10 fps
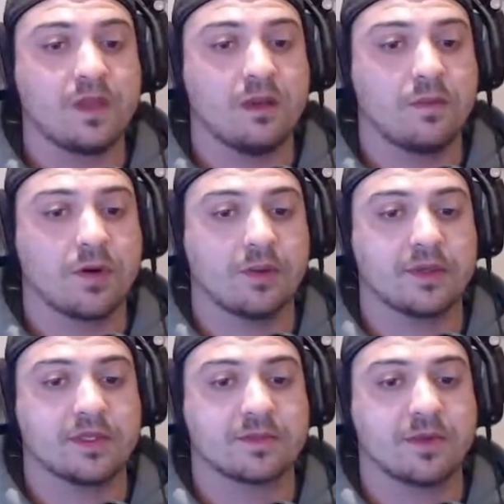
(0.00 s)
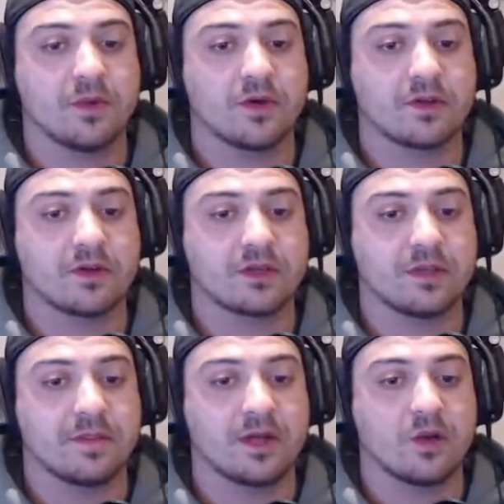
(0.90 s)
Probably just be worth going to the
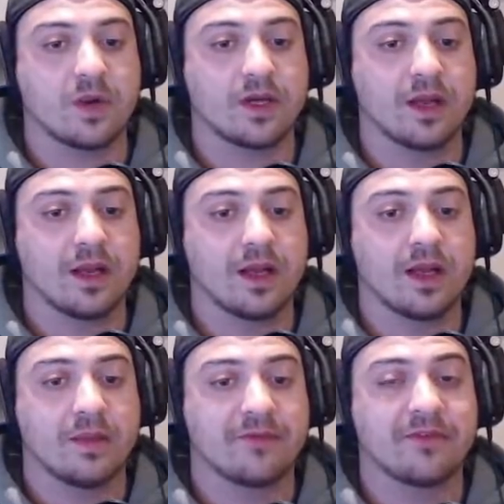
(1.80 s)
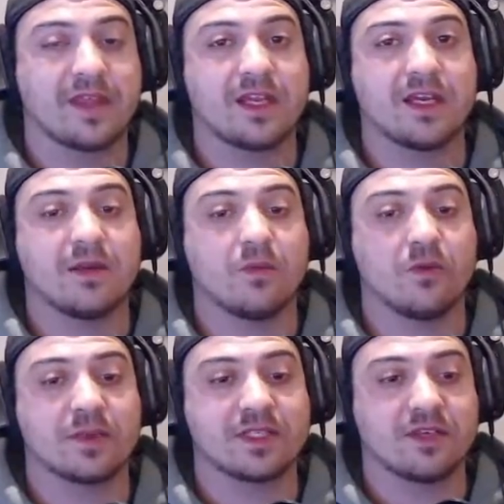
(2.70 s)
bigger one. But for that you need more
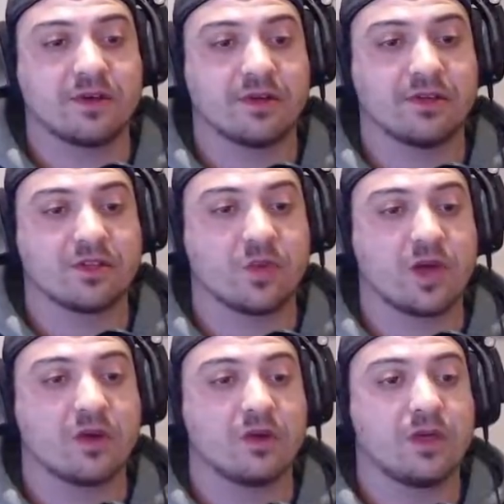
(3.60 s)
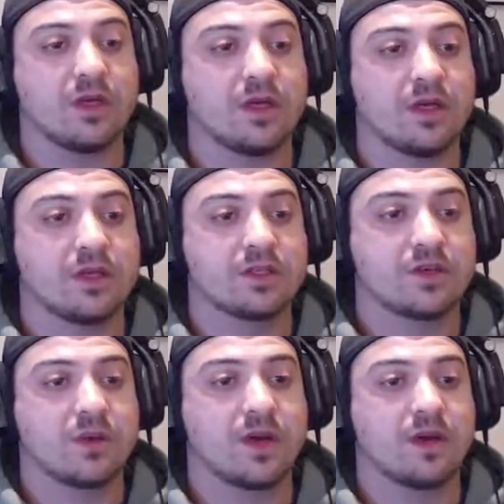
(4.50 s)
material as well.
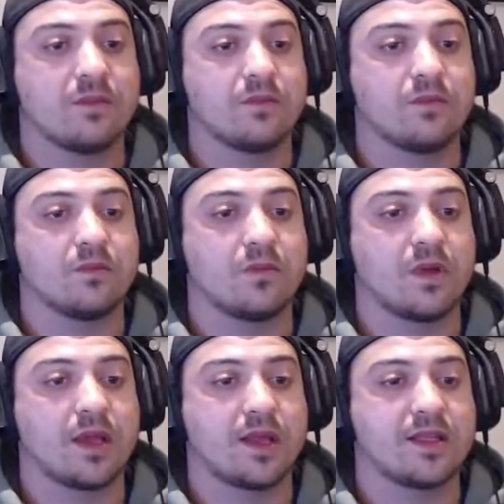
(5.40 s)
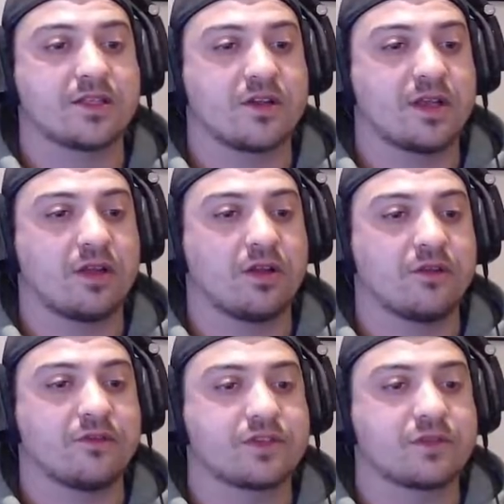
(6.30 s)
So and there's only a lot
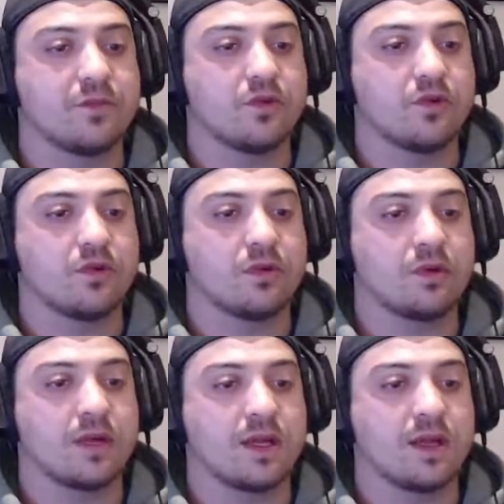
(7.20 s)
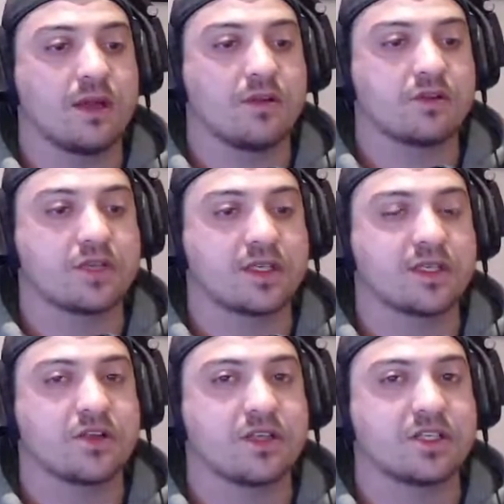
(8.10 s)
of small, it looks like there's
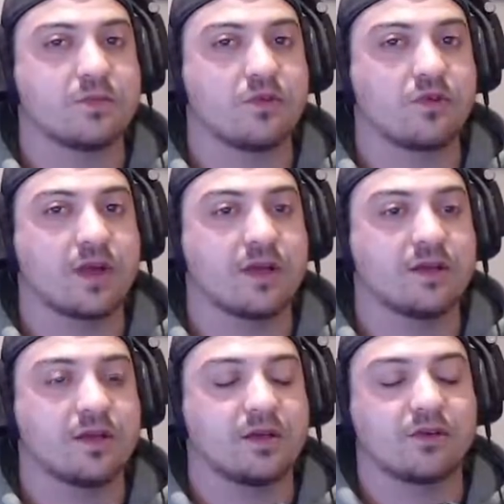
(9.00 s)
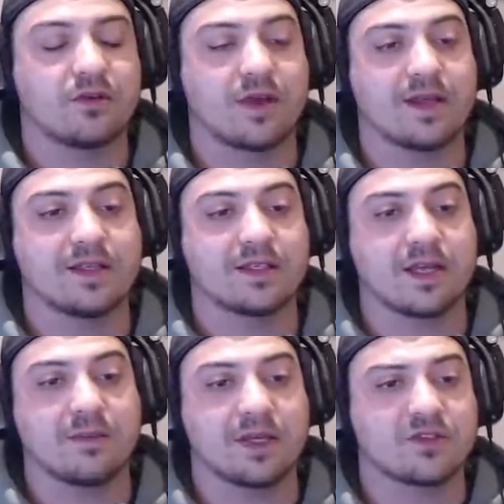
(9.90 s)
only small
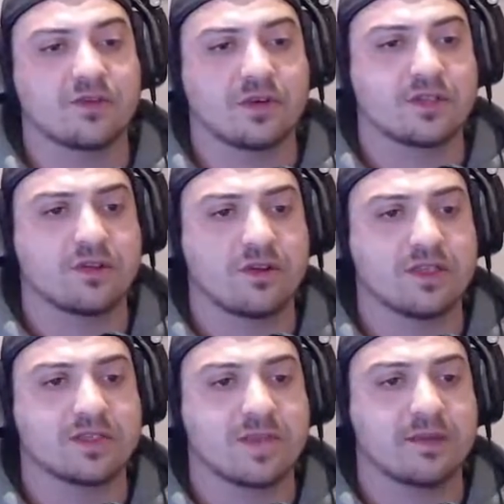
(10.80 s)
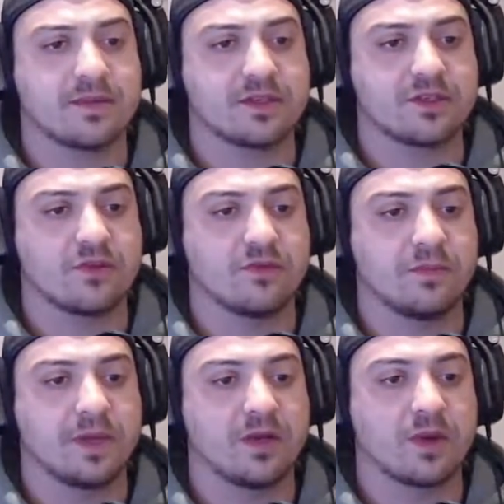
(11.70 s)
asteroids on this map. There's no real
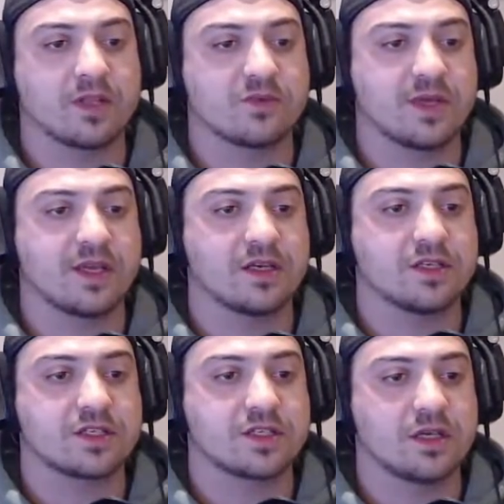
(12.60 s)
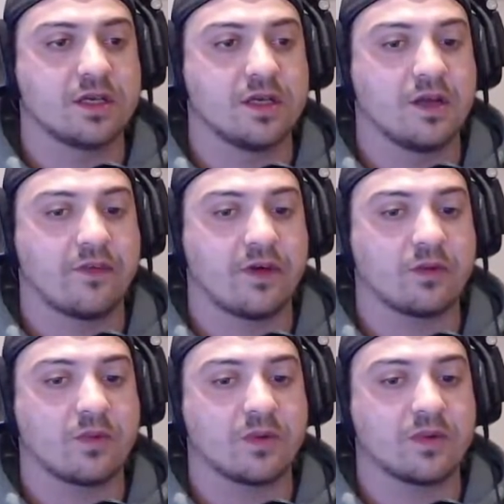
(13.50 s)
big ones where you can just find
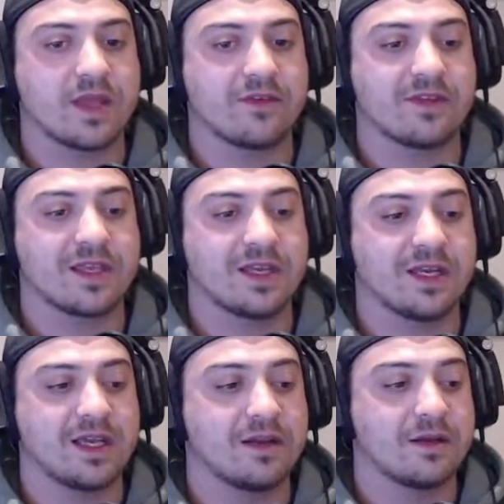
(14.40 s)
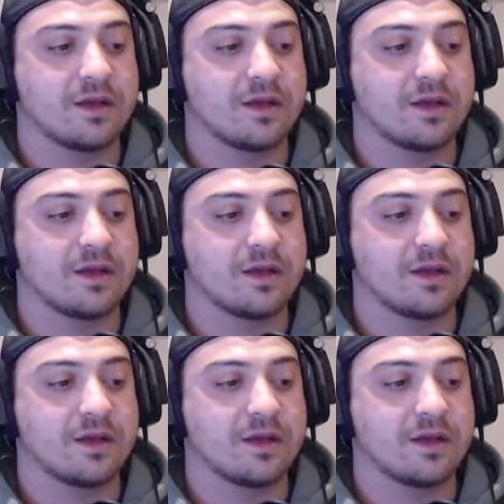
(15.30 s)
one with everything you need.